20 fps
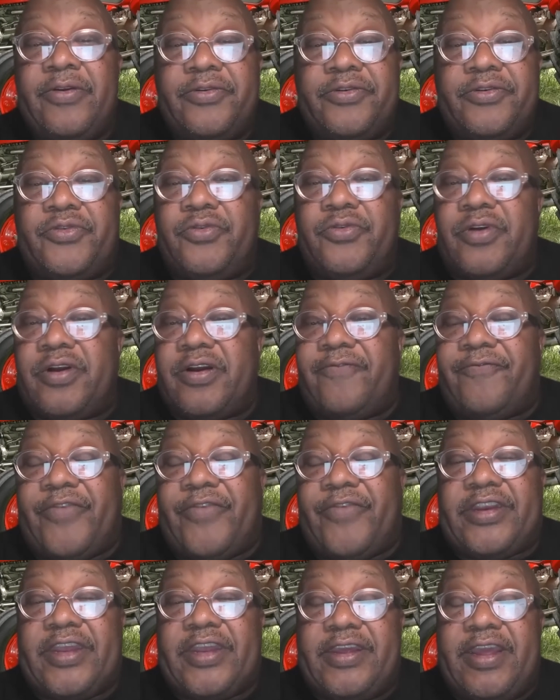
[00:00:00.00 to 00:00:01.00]

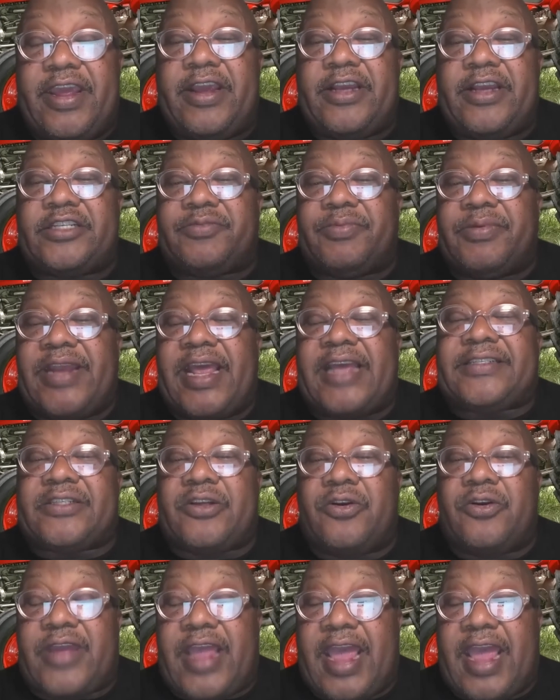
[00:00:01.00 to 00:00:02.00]
250 years, but that's
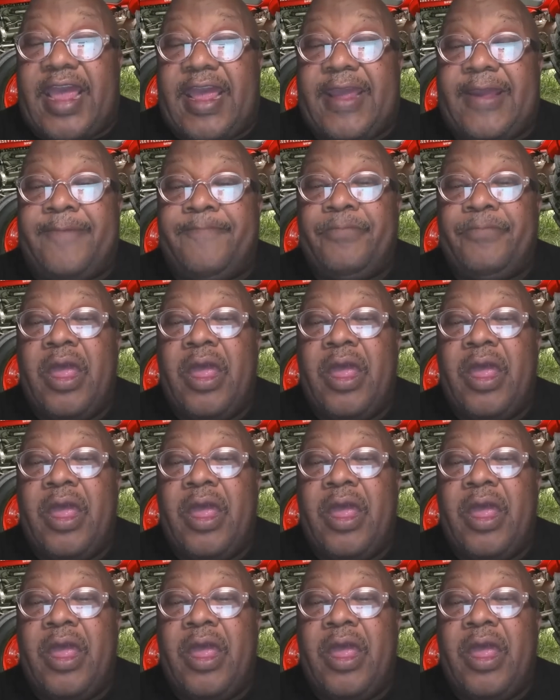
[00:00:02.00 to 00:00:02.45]
okay.